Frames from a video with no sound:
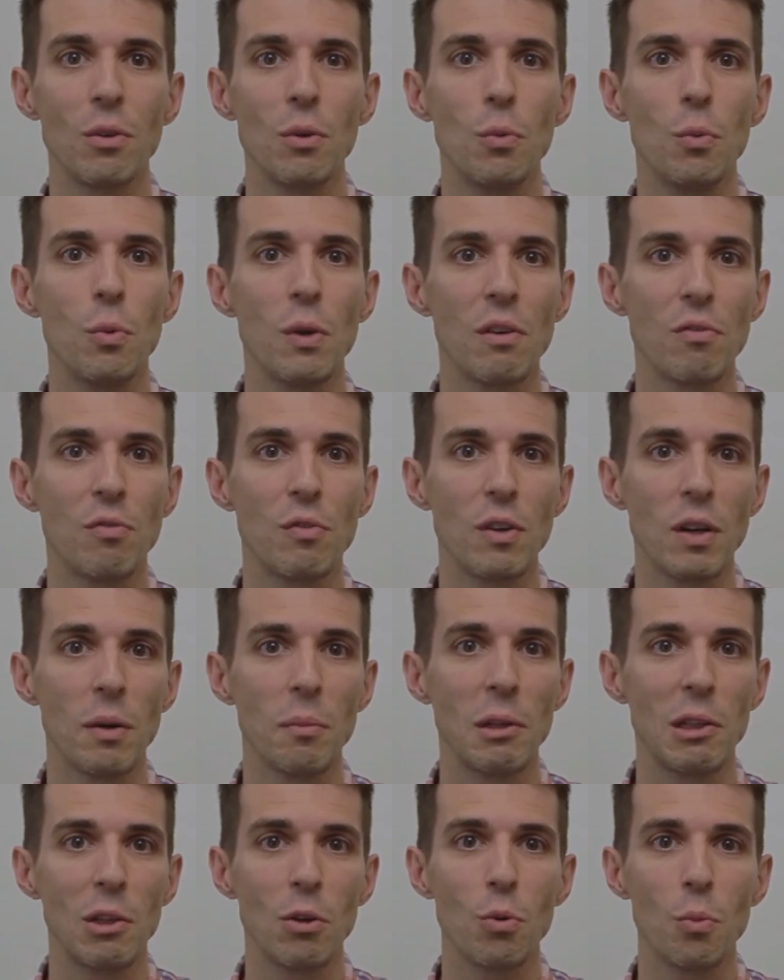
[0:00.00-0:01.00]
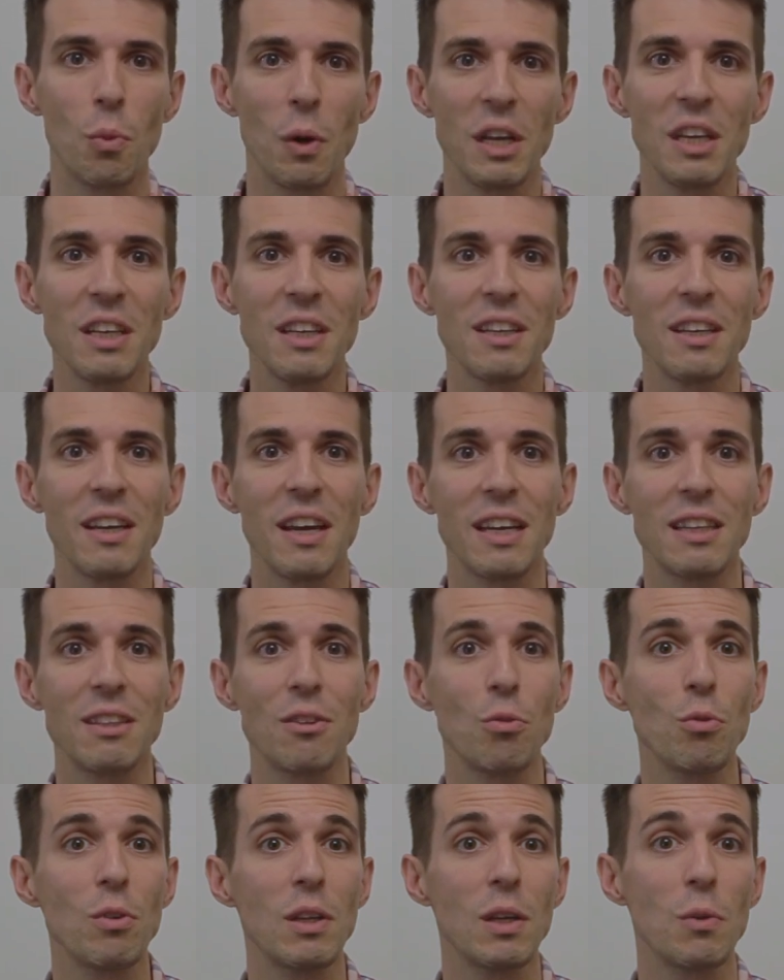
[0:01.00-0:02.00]
we have come a long way and
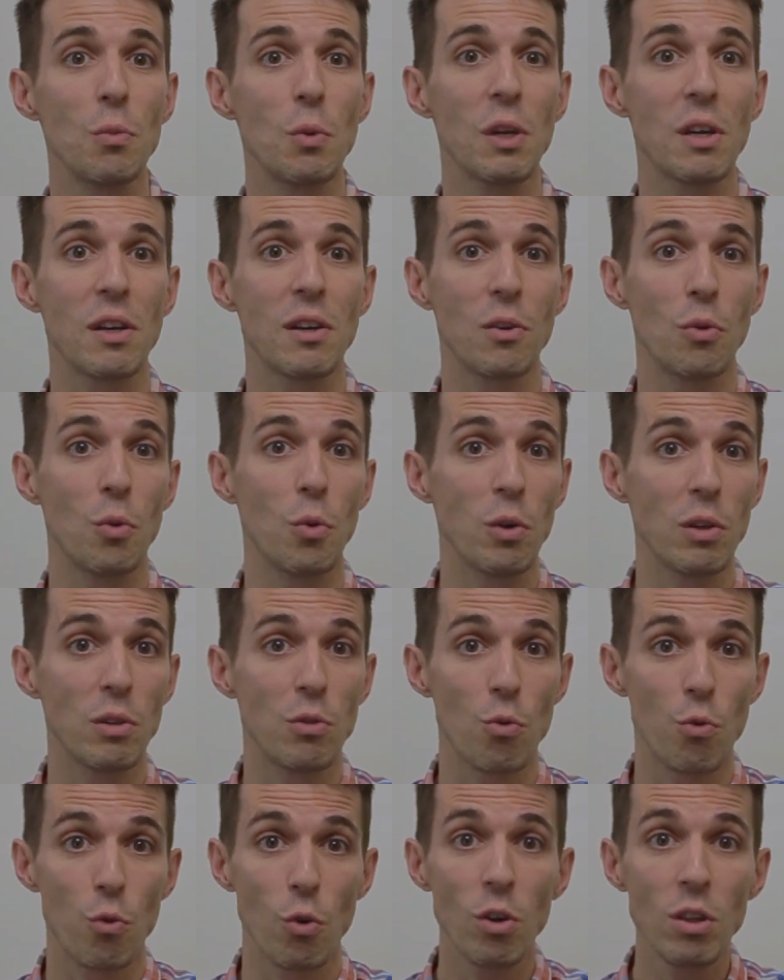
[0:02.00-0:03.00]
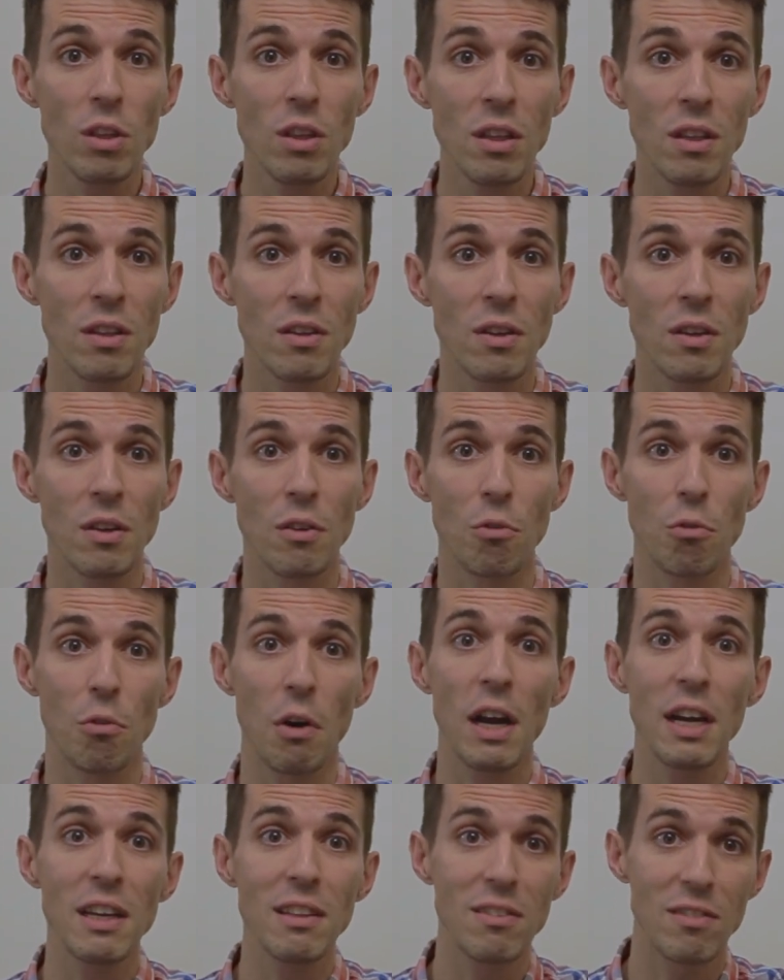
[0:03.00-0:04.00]
today we are going to roll
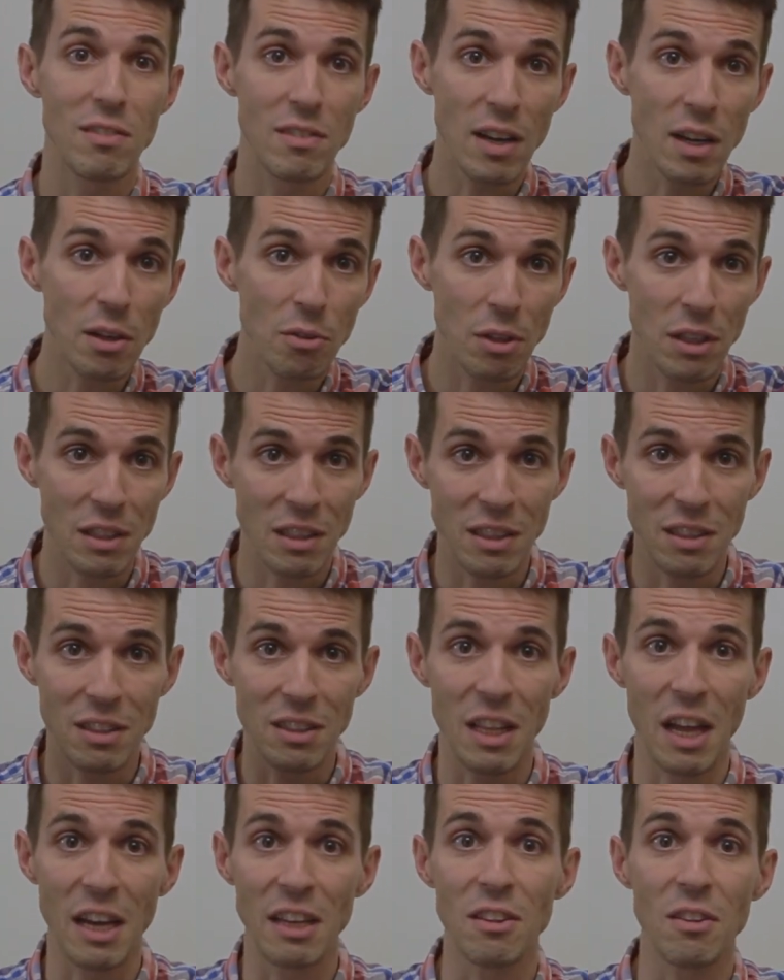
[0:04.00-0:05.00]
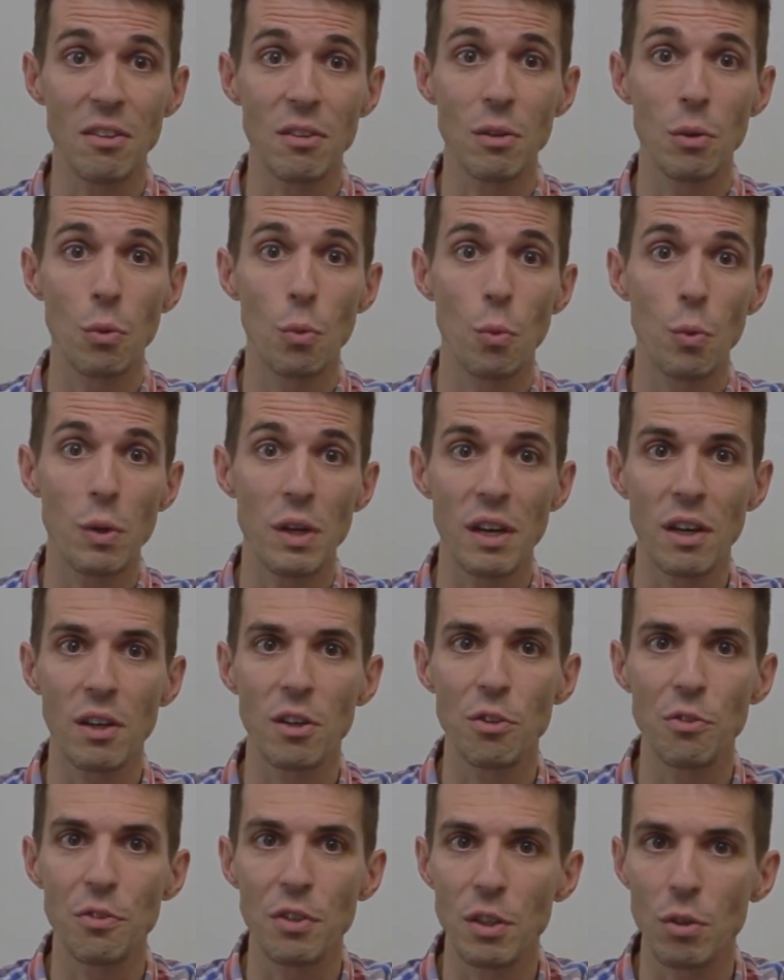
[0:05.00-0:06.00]
right down an incline. We are
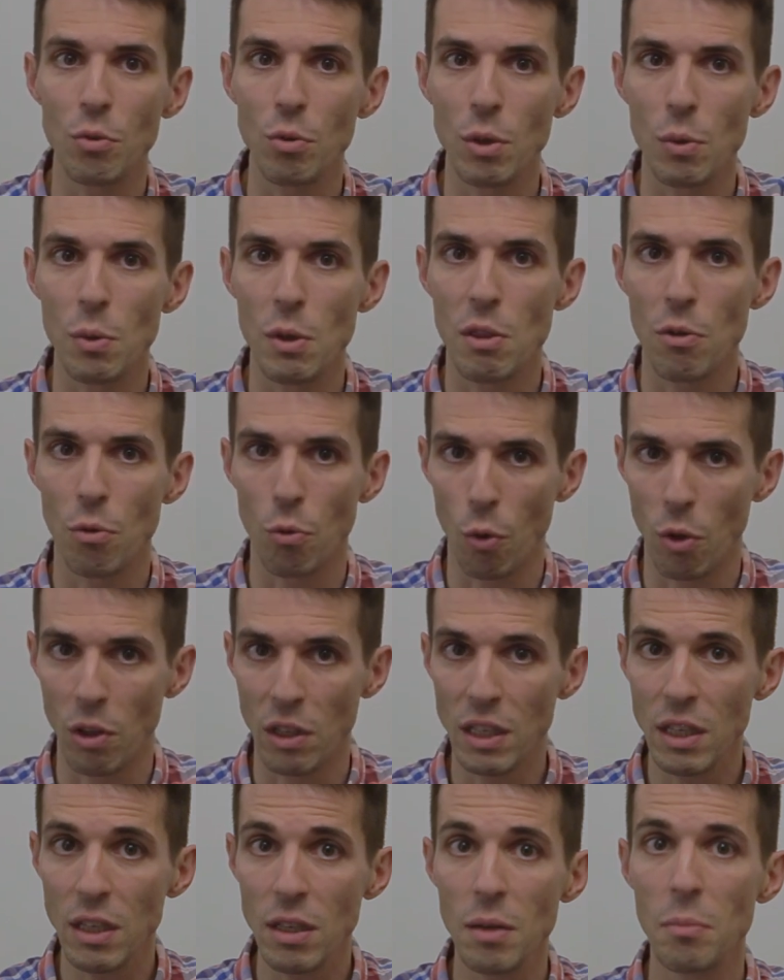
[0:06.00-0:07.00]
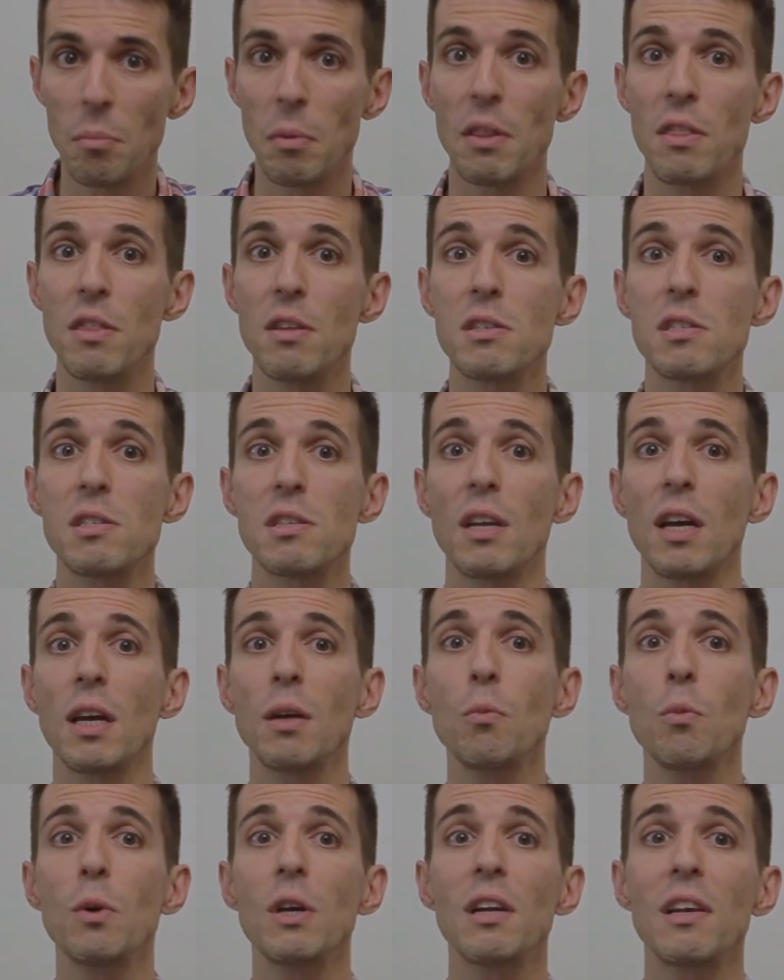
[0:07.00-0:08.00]
continuing with rolling, but this
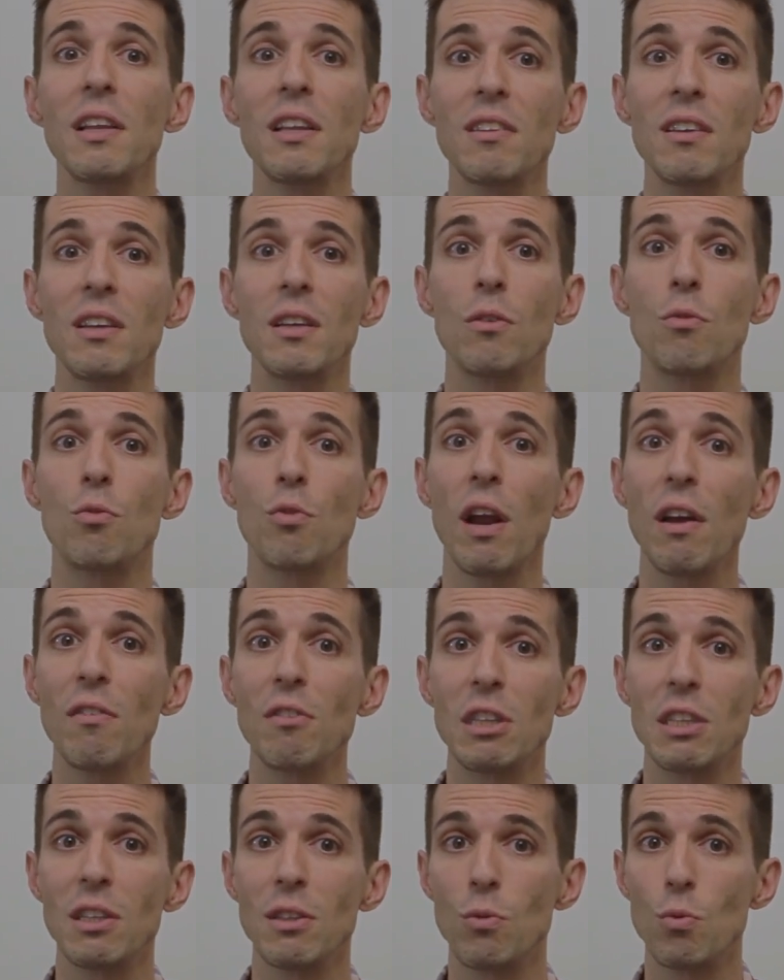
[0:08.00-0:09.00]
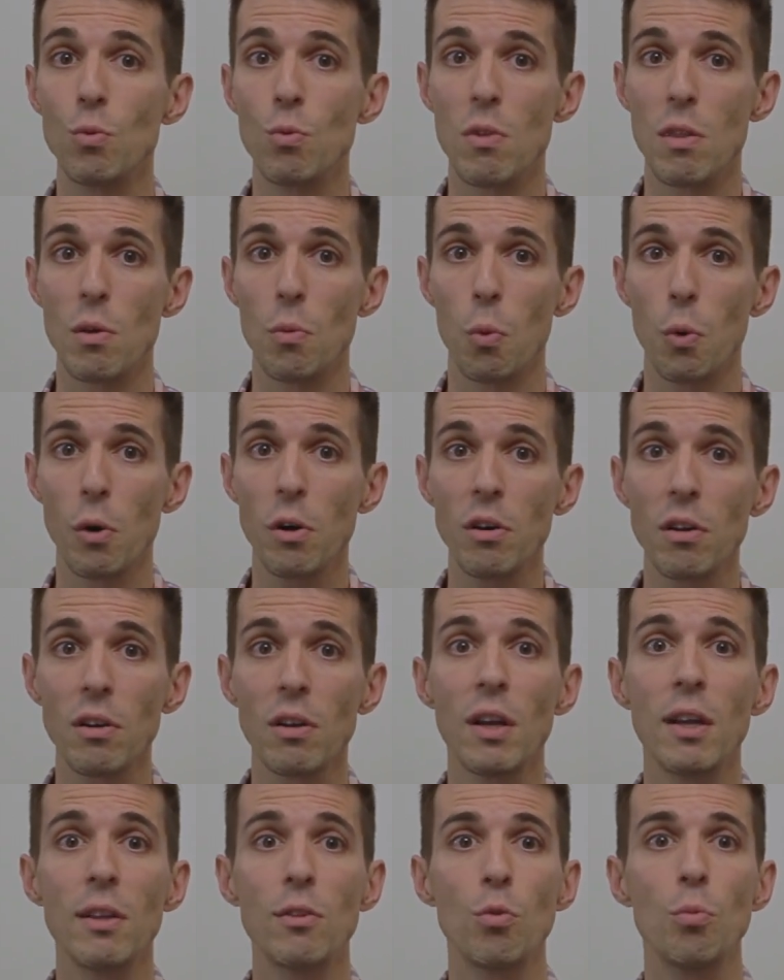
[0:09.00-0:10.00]
time we are letting gravity do the work
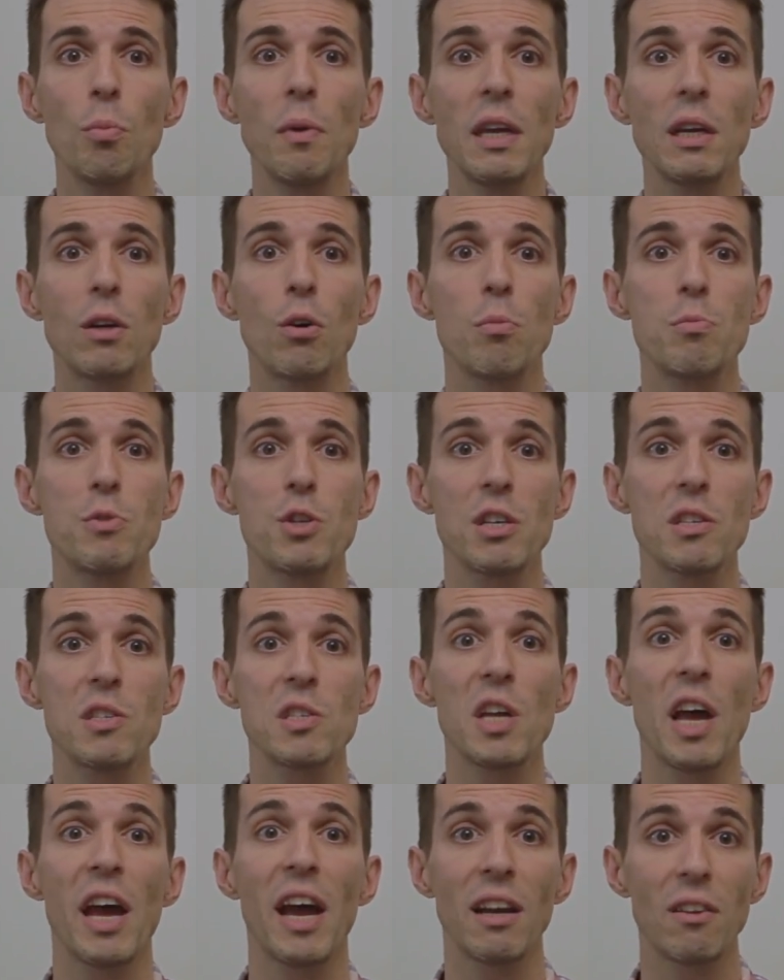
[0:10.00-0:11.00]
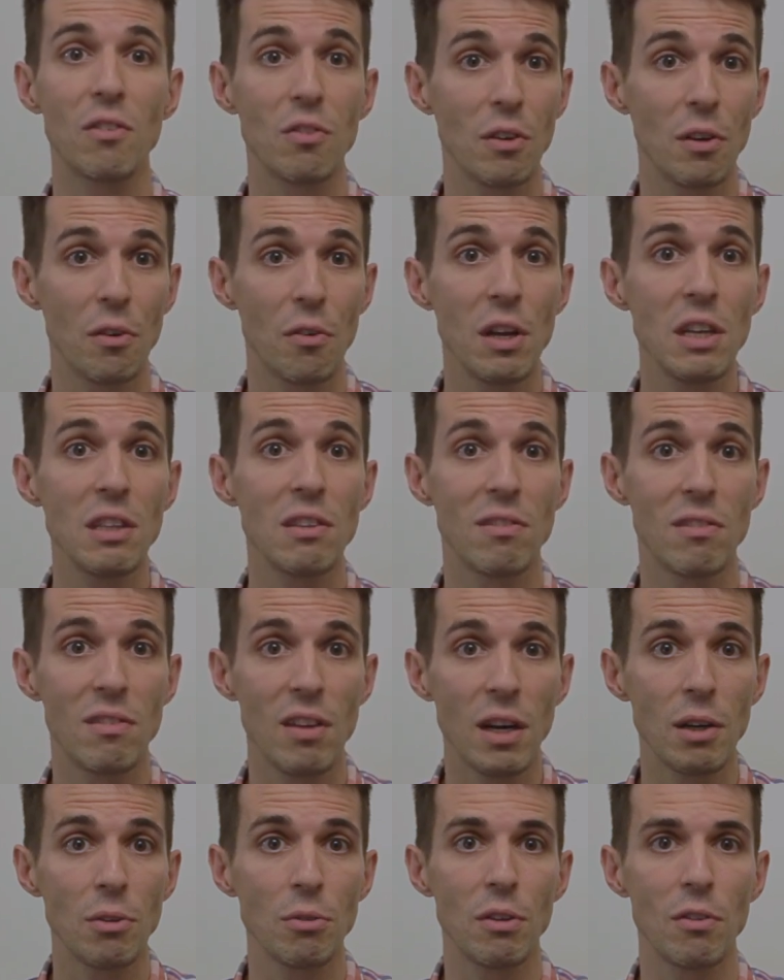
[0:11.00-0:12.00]
to make objects accelerate
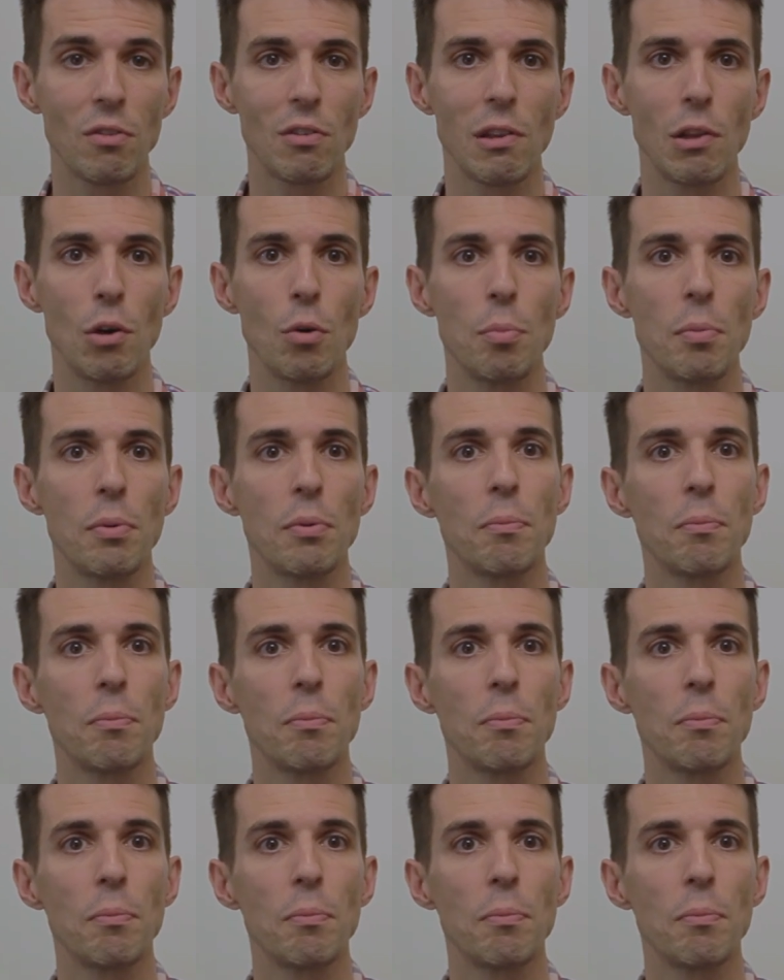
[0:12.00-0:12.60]
down a slope.